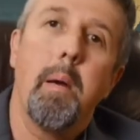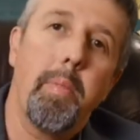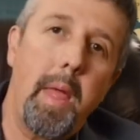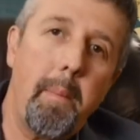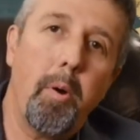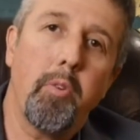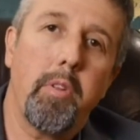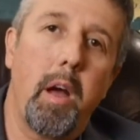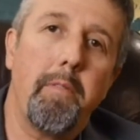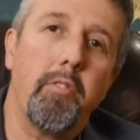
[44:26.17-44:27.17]
But that
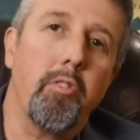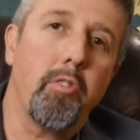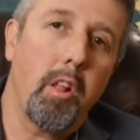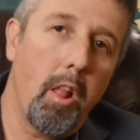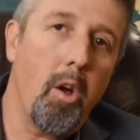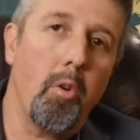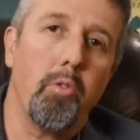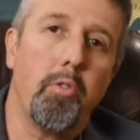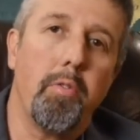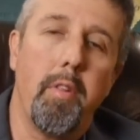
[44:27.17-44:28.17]
post office is
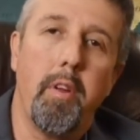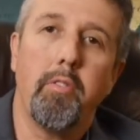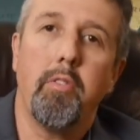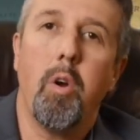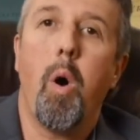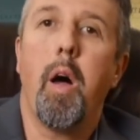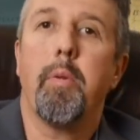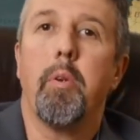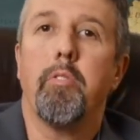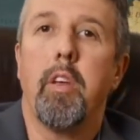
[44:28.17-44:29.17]
closed, for there's no
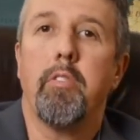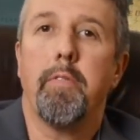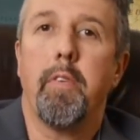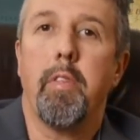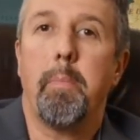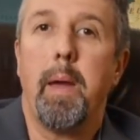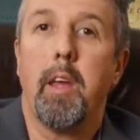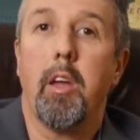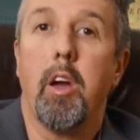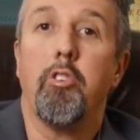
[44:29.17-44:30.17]
authorization for the
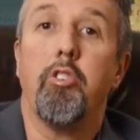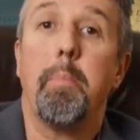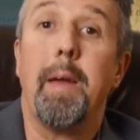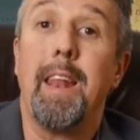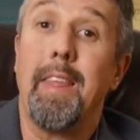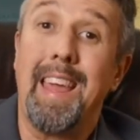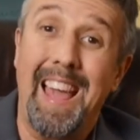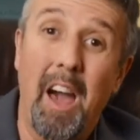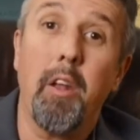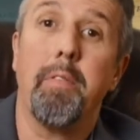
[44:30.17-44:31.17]
Pentagon to ship anything
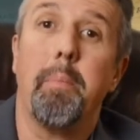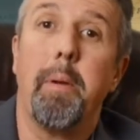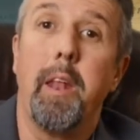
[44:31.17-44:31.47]
out of the